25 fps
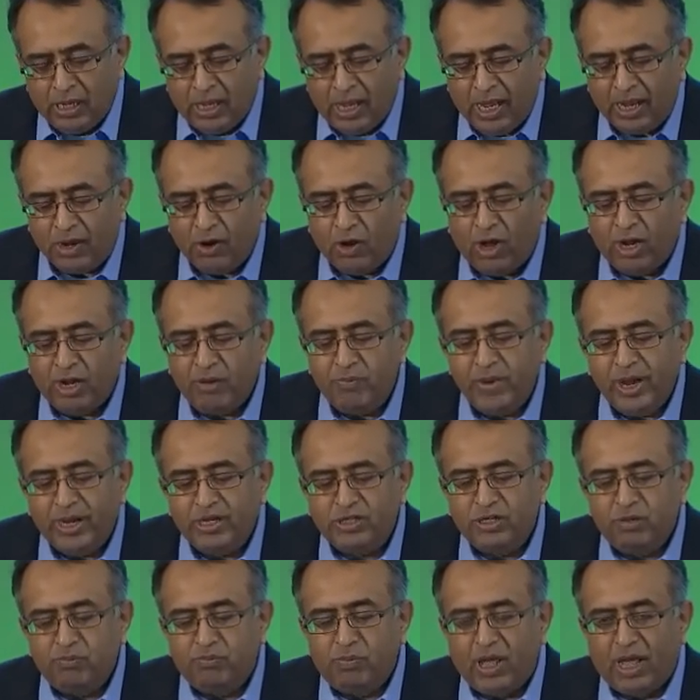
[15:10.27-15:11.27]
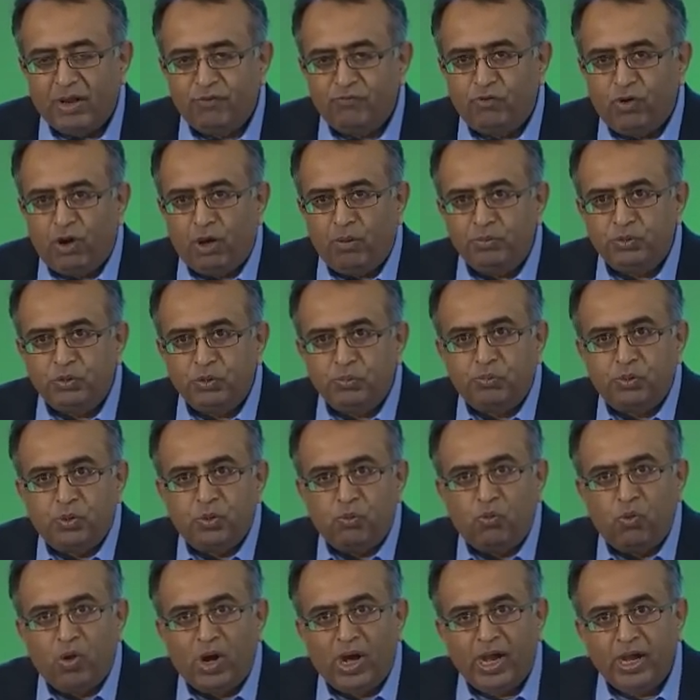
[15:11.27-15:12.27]
and automation platform to
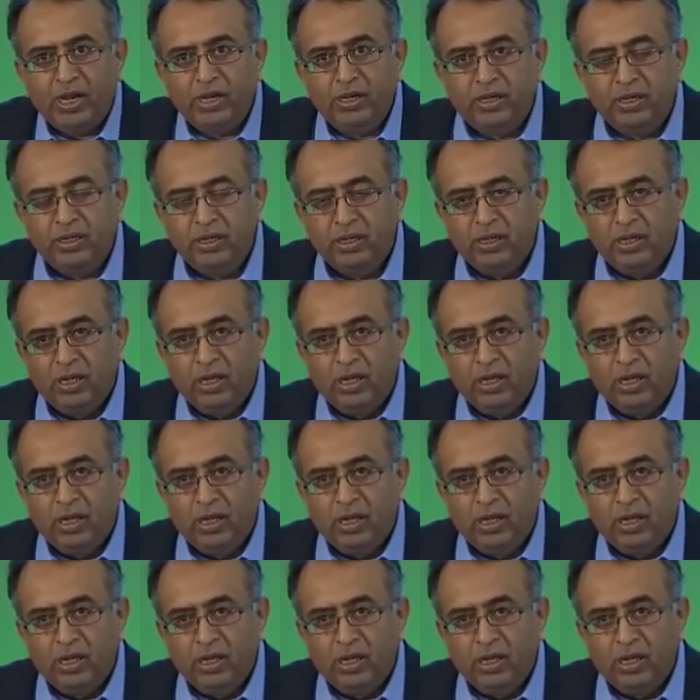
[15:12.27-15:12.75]
provide